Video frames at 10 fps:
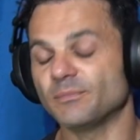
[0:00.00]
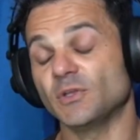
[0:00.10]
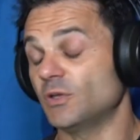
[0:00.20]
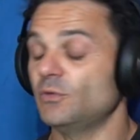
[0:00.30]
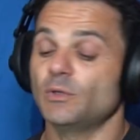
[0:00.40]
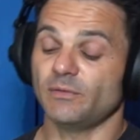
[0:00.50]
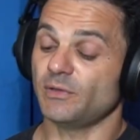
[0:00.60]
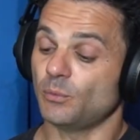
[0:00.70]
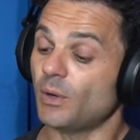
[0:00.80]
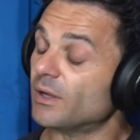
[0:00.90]
could do whatever
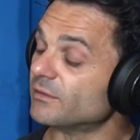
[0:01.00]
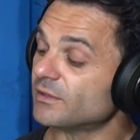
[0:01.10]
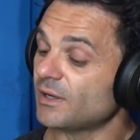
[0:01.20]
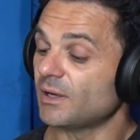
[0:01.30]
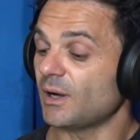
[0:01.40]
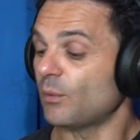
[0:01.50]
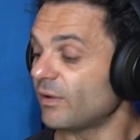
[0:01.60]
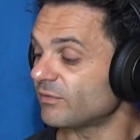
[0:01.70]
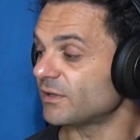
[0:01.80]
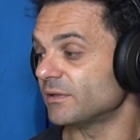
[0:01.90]
you want.
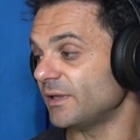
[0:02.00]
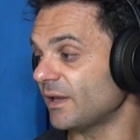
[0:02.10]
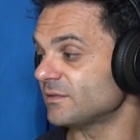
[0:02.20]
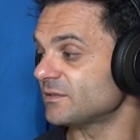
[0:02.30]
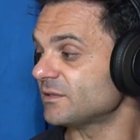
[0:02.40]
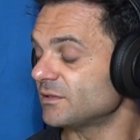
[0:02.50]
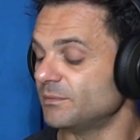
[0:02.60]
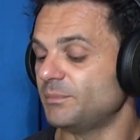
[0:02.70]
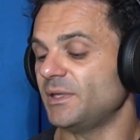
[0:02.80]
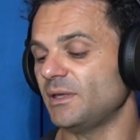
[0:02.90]
However, yes,
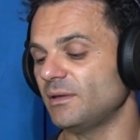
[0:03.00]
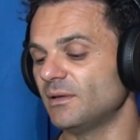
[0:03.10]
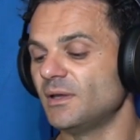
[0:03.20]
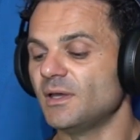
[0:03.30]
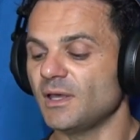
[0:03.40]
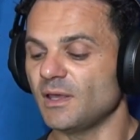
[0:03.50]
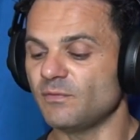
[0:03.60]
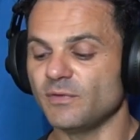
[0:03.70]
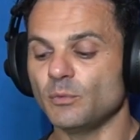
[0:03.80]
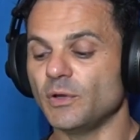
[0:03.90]

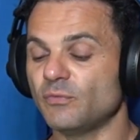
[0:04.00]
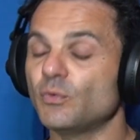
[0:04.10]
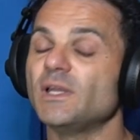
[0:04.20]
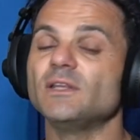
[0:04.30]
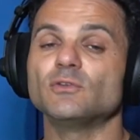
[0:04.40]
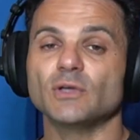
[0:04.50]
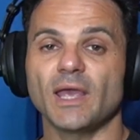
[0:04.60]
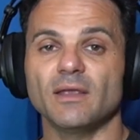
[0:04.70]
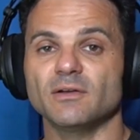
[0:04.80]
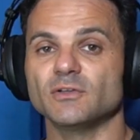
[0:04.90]
if we need to
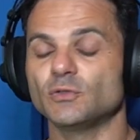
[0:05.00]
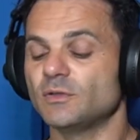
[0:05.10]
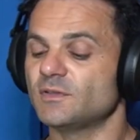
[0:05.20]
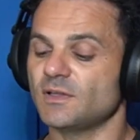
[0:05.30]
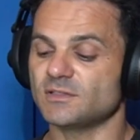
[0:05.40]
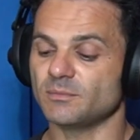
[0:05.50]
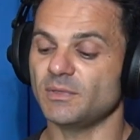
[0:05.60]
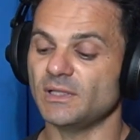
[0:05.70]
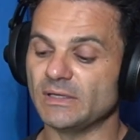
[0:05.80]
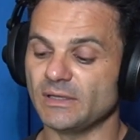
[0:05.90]
cater to the
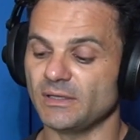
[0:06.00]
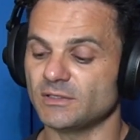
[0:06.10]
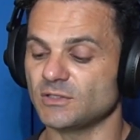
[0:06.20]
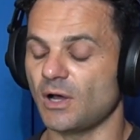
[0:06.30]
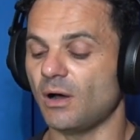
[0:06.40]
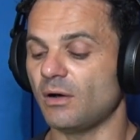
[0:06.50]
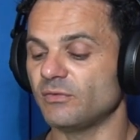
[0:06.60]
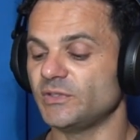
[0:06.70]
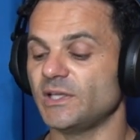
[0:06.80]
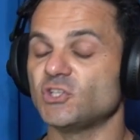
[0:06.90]
sensibilities
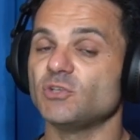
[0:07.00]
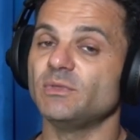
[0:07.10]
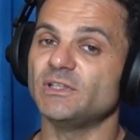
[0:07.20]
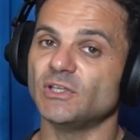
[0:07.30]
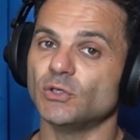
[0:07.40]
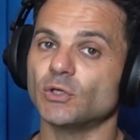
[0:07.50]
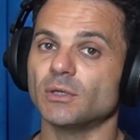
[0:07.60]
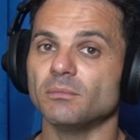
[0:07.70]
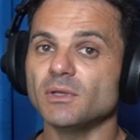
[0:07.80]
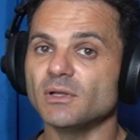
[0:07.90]
of the LGBTQ
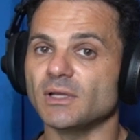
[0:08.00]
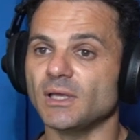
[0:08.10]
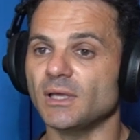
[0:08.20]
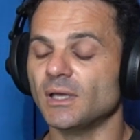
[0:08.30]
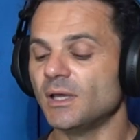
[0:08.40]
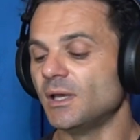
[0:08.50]
community,